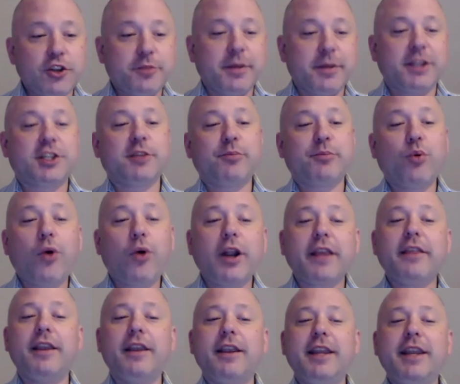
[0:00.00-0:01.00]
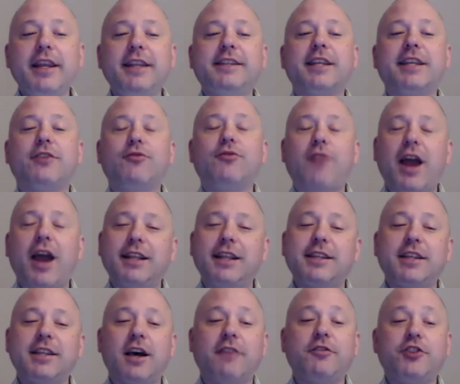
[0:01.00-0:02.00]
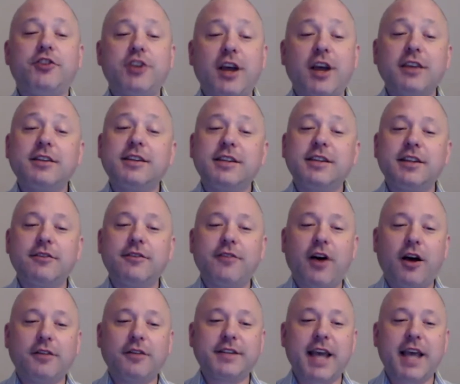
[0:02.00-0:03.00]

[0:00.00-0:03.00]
Supporting the Needs and Rights of Justice-Involved